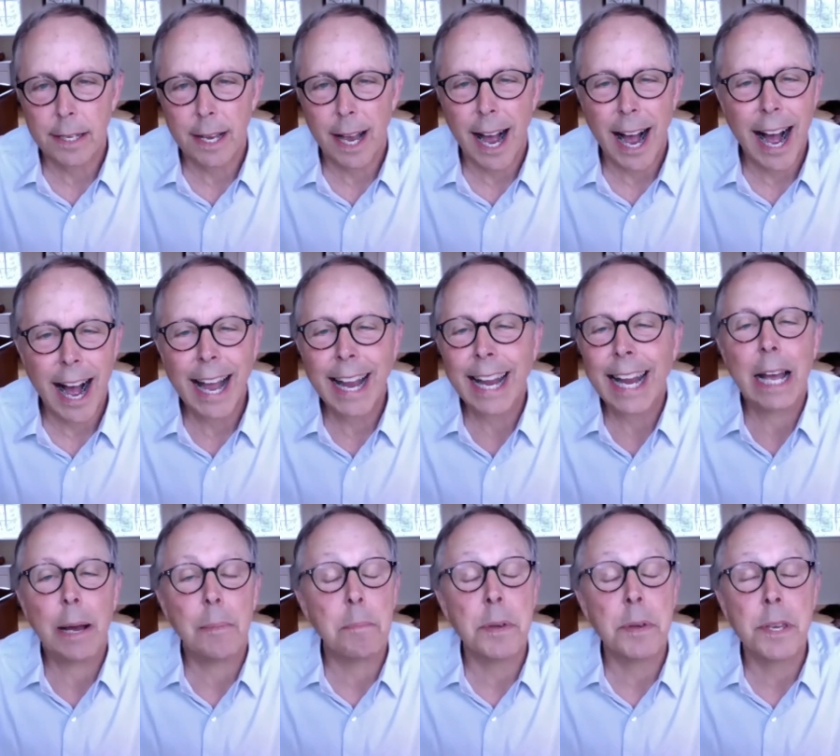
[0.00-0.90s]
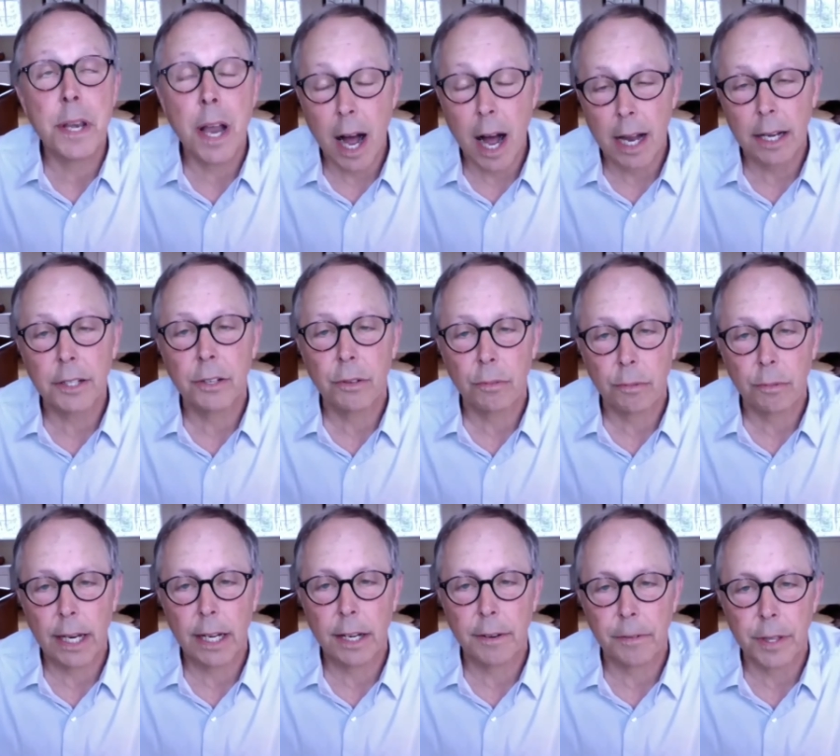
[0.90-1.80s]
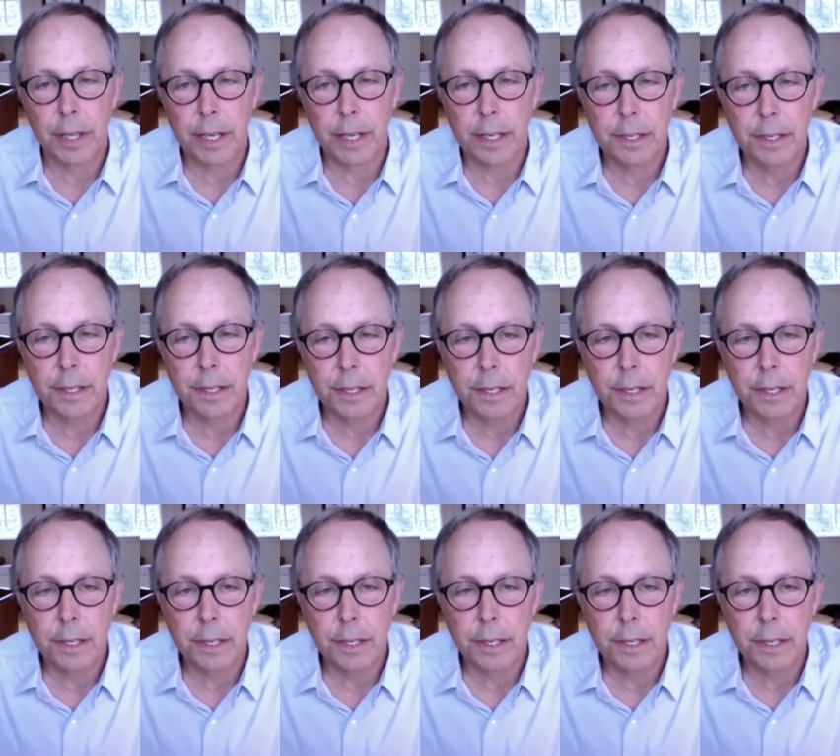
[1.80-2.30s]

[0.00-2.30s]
I am not ready for this.